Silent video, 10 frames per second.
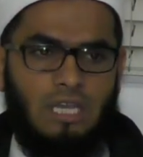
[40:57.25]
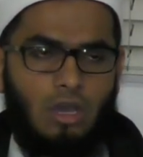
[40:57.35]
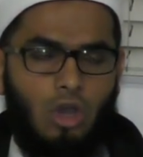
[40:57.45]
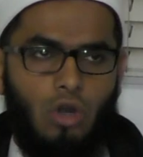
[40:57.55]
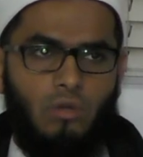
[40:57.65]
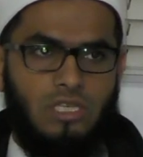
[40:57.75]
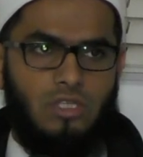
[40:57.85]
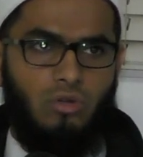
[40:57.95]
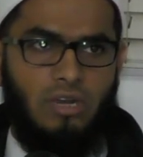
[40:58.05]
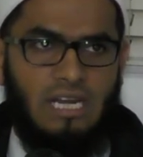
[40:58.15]

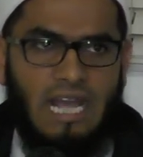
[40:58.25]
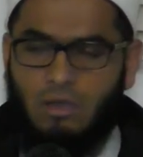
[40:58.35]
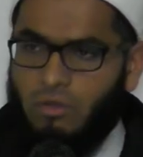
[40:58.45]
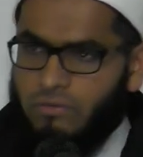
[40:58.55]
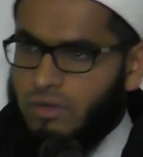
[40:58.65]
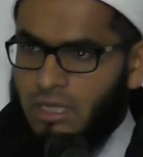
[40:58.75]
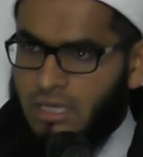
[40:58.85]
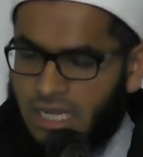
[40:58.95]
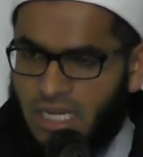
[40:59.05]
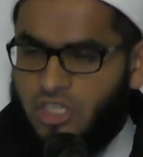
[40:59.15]
or a lack of
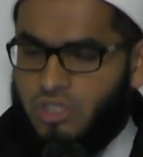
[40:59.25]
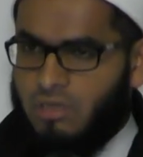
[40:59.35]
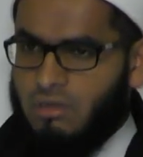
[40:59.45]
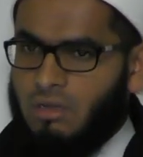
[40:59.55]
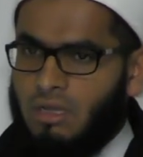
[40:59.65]
connection.